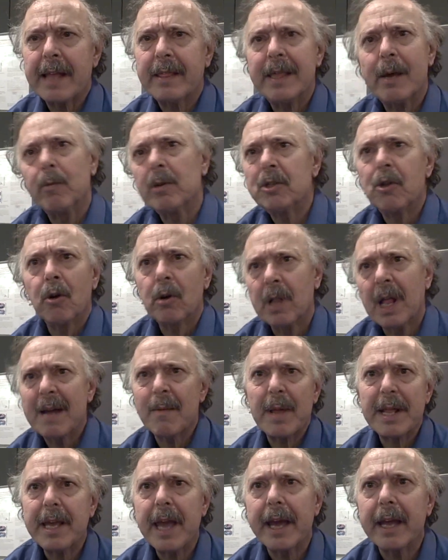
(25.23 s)
that there was no
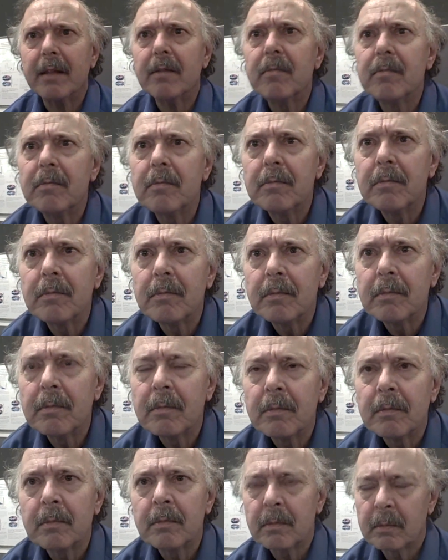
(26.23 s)
climate gate.
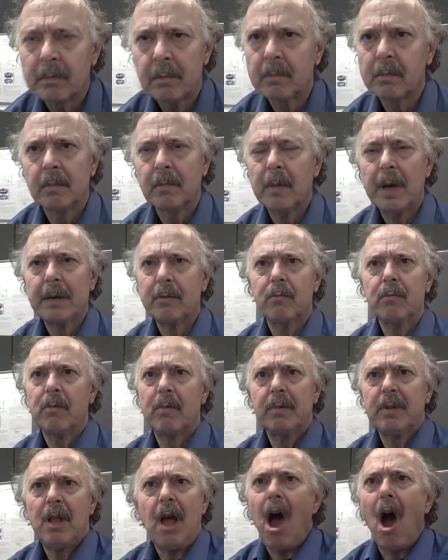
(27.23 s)
No,
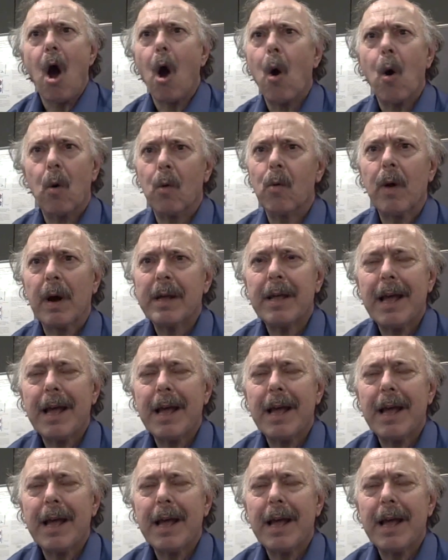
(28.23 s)
no.